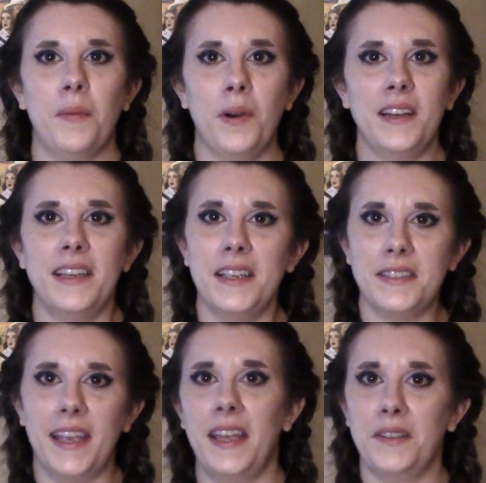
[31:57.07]
One
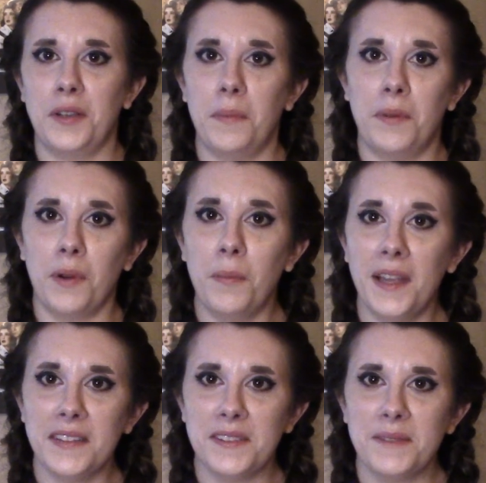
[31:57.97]
is a zombie
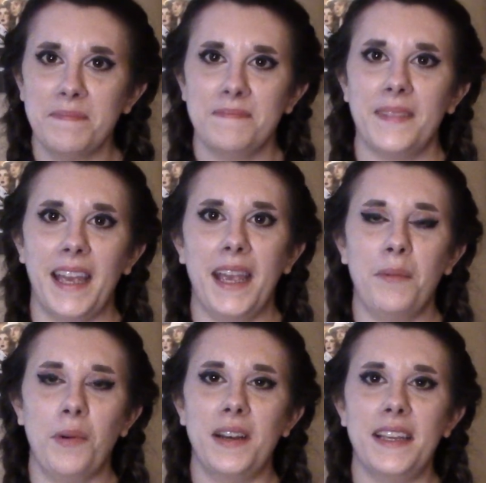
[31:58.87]
romance
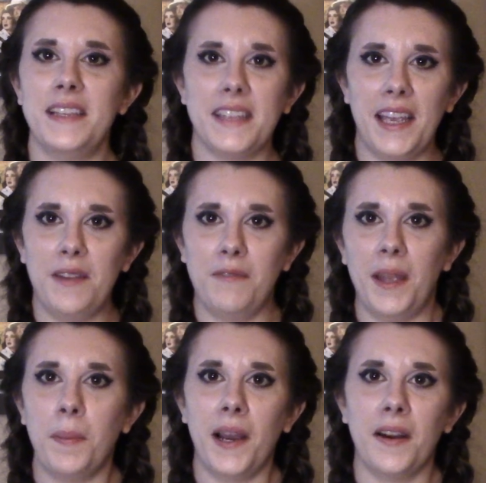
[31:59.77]
and one is a
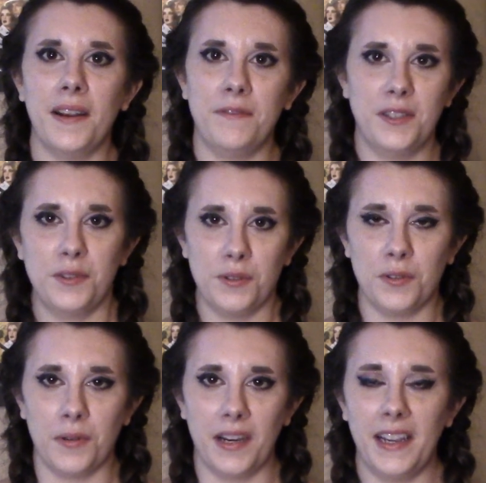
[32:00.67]
vampire adventure
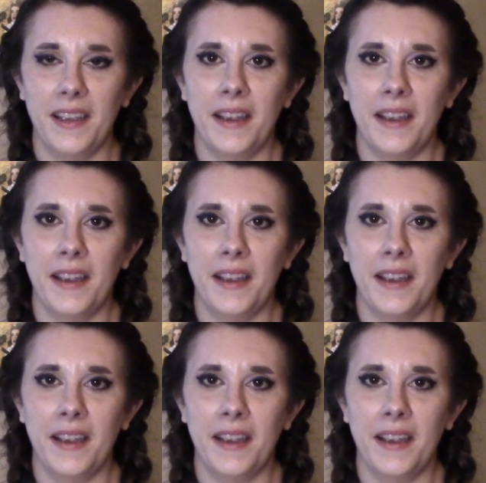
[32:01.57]
story.